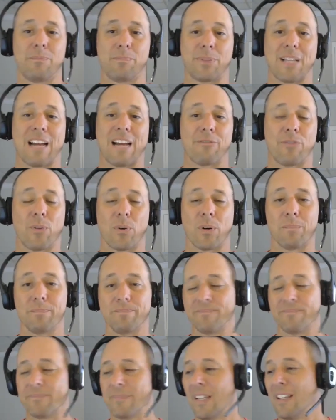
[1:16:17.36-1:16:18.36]
platform.
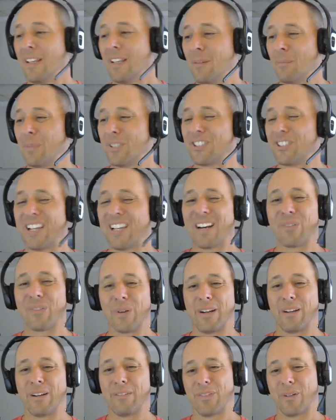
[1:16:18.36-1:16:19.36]
But you got to
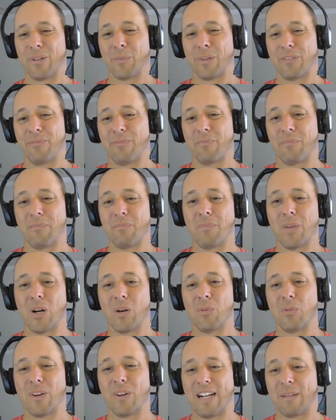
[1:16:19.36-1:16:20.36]
run it from a
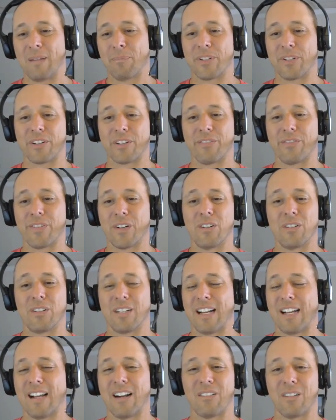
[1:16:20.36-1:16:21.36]
mobile app on your phone,
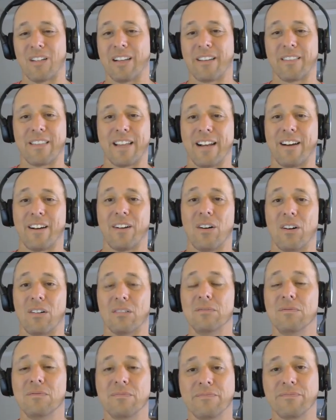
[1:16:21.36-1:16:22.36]
and I don't like that at
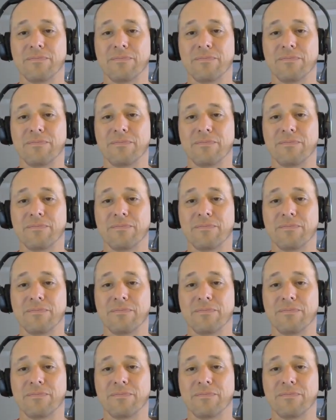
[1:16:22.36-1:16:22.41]
all.